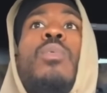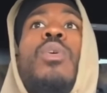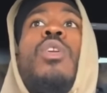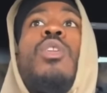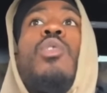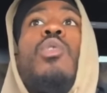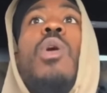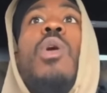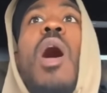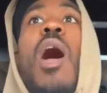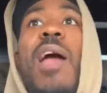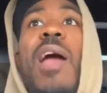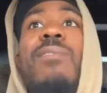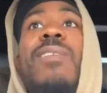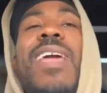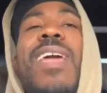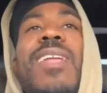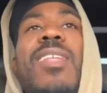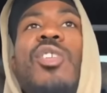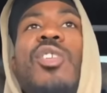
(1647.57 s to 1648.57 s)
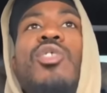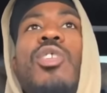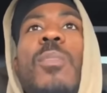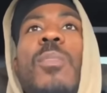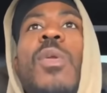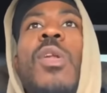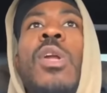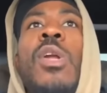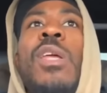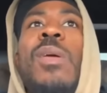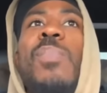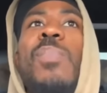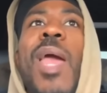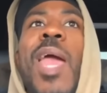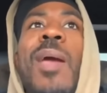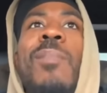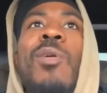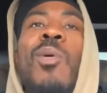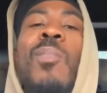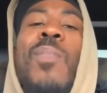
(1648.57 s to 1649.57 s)
We knew, all right, if they get the tripping, don't even
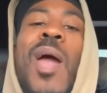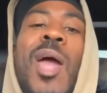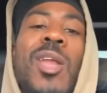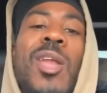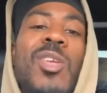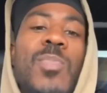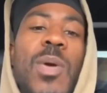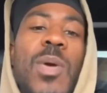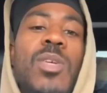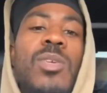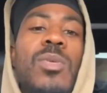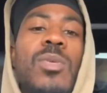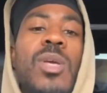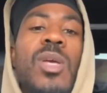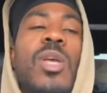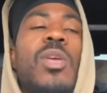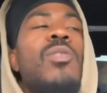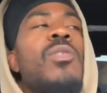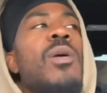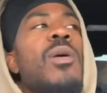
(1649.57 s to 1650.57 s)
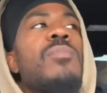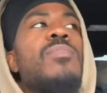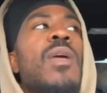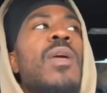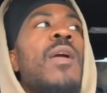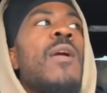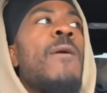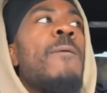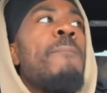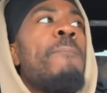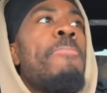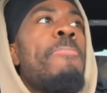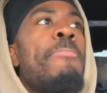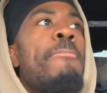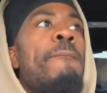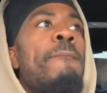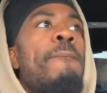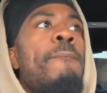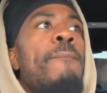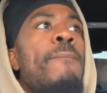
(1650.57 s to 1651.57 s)
pay them no mind. They special ed, you know what I'm saying?
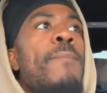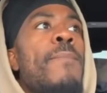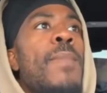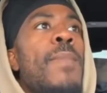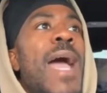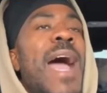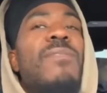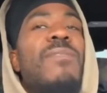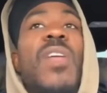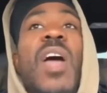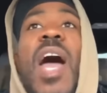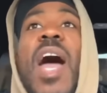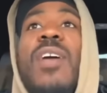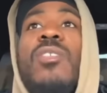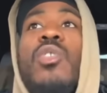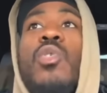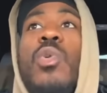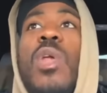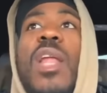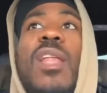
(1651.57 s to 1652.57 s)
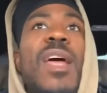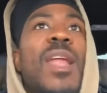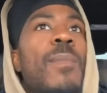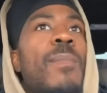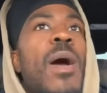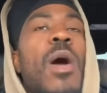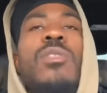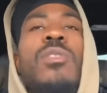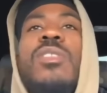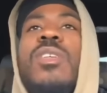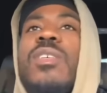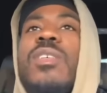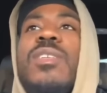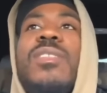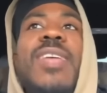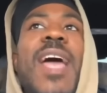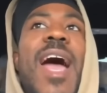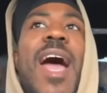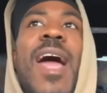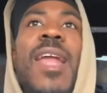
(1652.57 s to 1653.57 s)
After high school, they let them out into
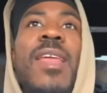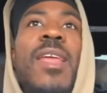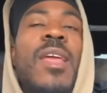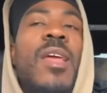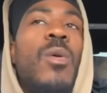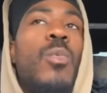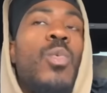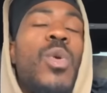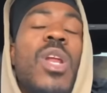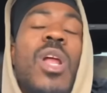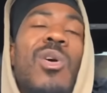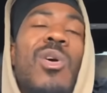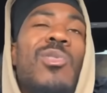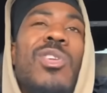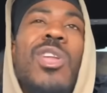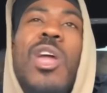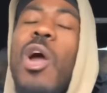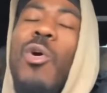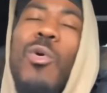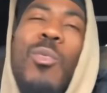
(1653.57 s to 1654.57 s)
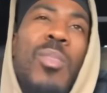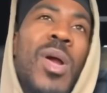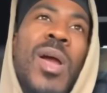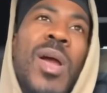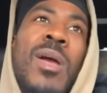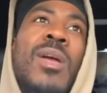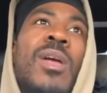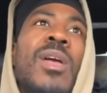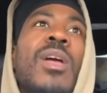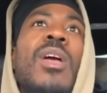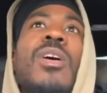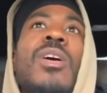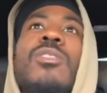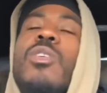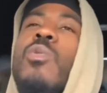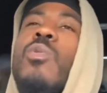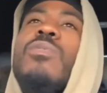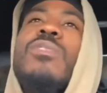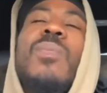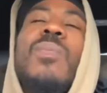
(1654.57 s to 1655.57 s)
society, and we don't know, bruh.
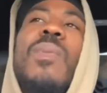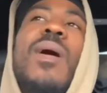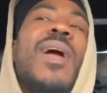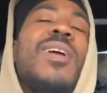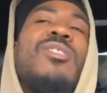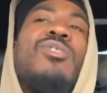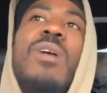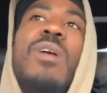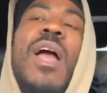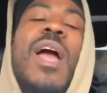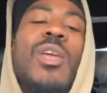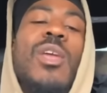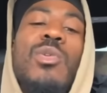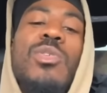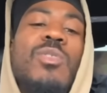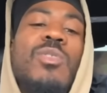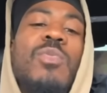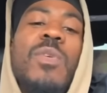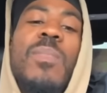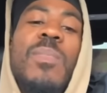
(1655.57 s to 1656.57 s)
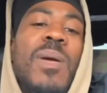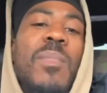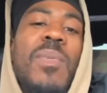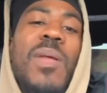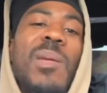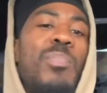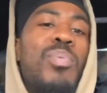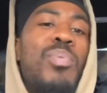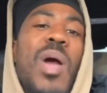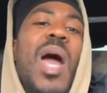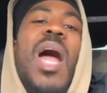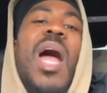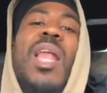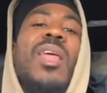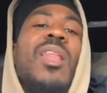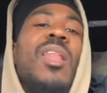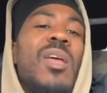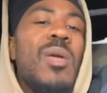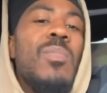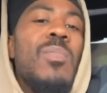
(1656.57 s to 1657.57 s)
So when somebody trying you, just remember, they
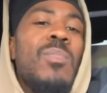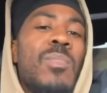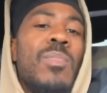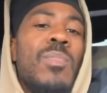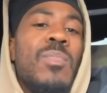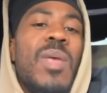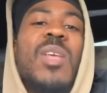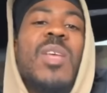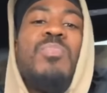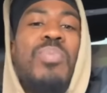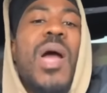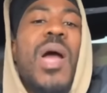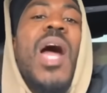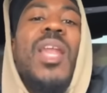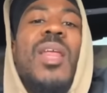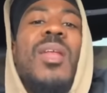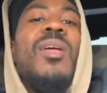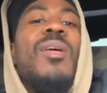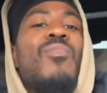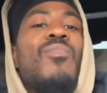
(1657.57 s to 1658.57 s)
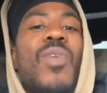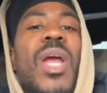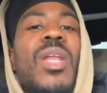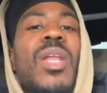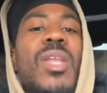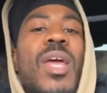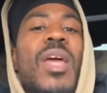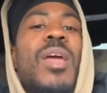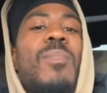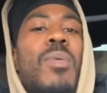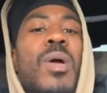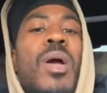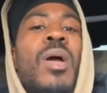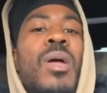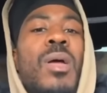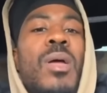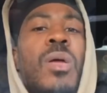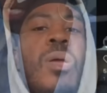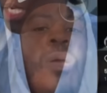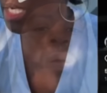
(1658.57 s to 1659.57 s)
probably them. That's probably them right there, bro.